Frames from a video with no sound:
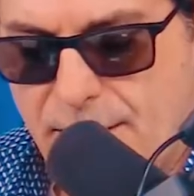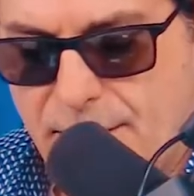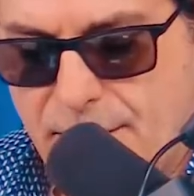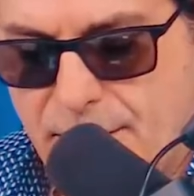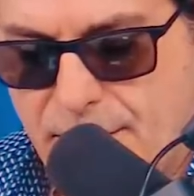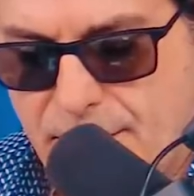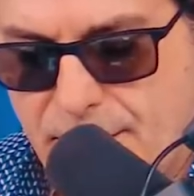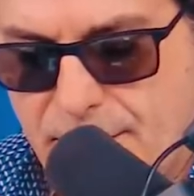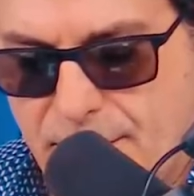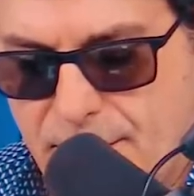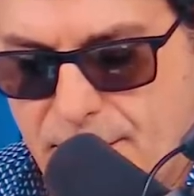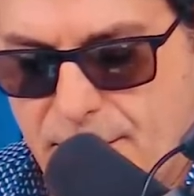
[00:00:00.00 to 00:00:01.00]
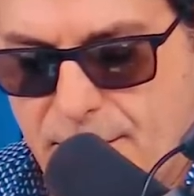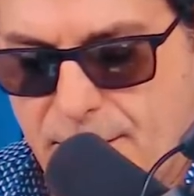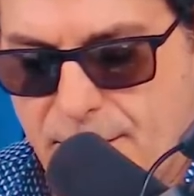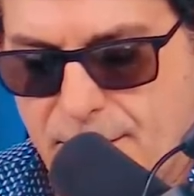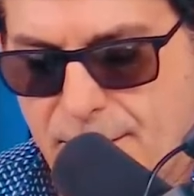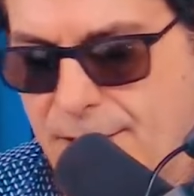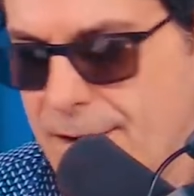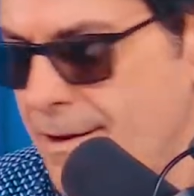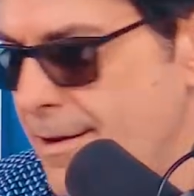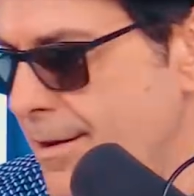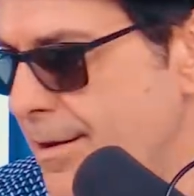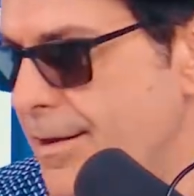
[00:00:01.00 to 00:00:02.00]

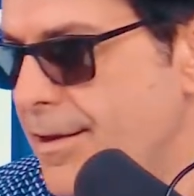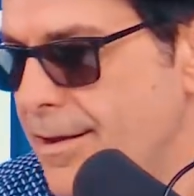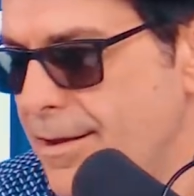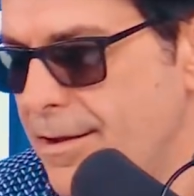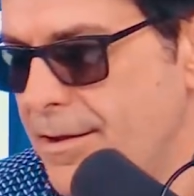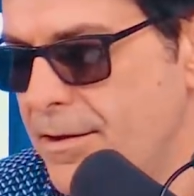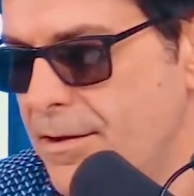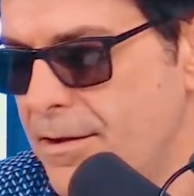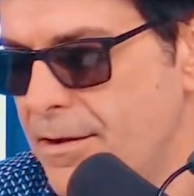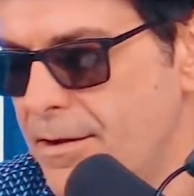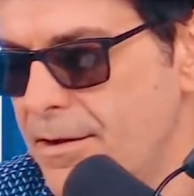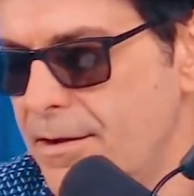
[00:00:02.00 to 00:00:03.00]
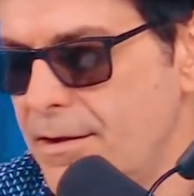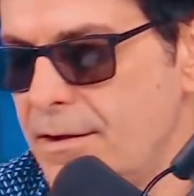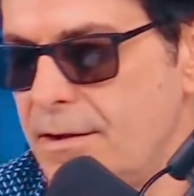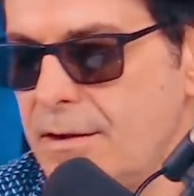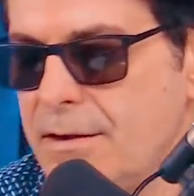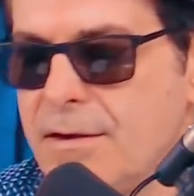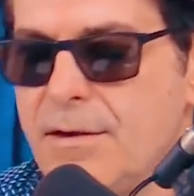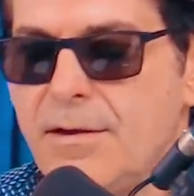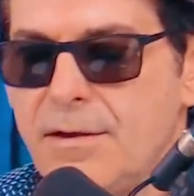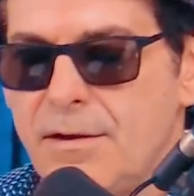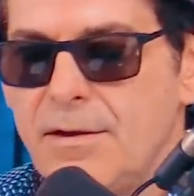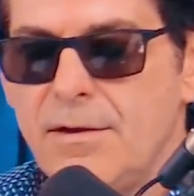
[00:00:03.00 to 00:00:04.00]

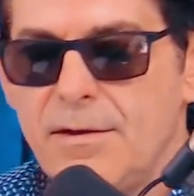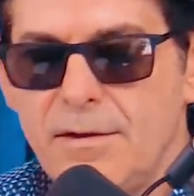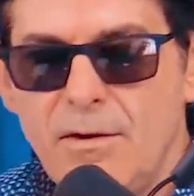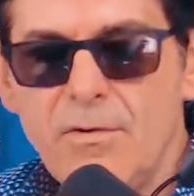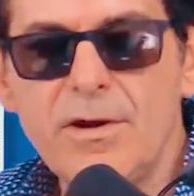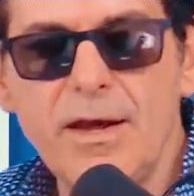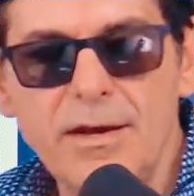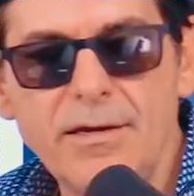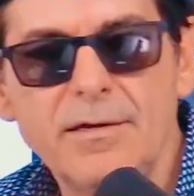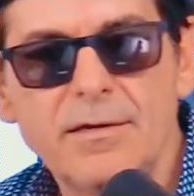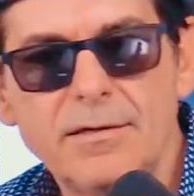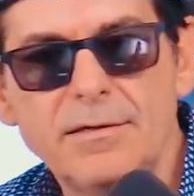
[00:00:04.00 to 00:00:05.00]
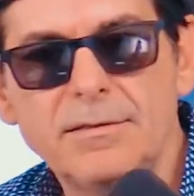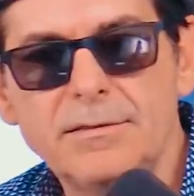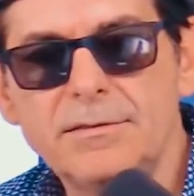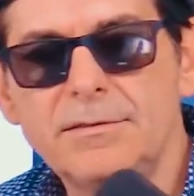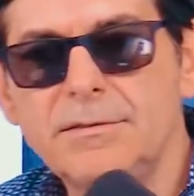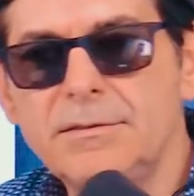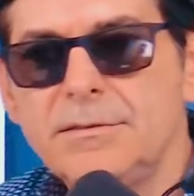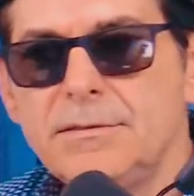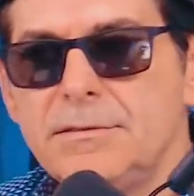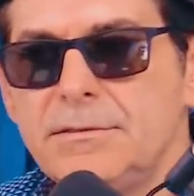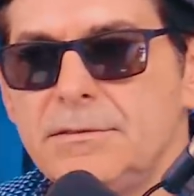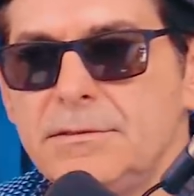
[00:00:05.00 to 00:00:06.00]

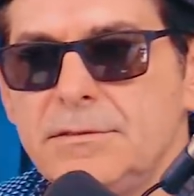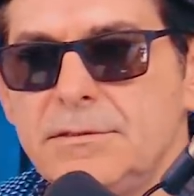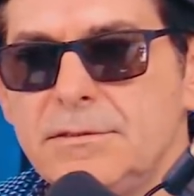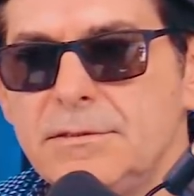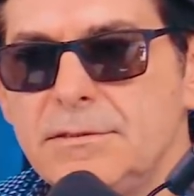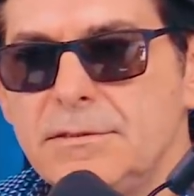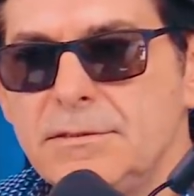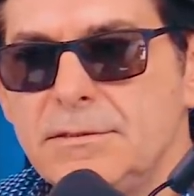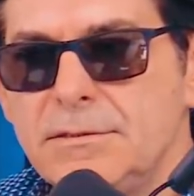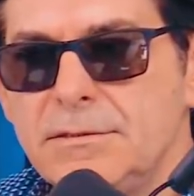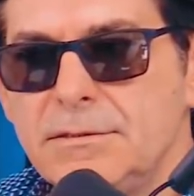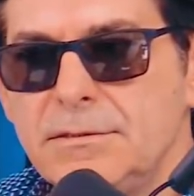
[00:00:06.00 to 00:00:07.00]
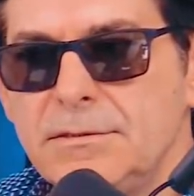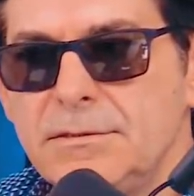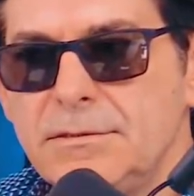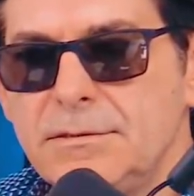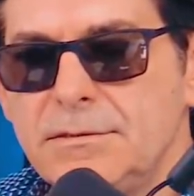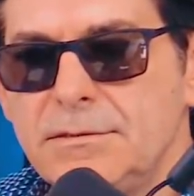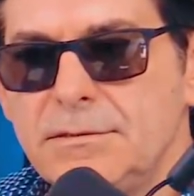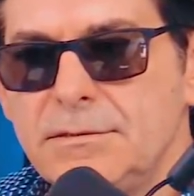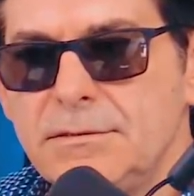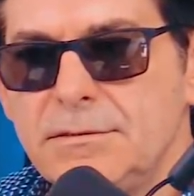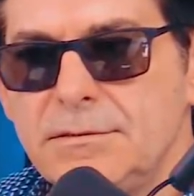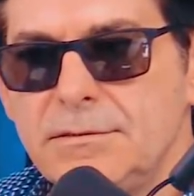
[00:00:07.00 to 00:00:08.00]
(not speaking)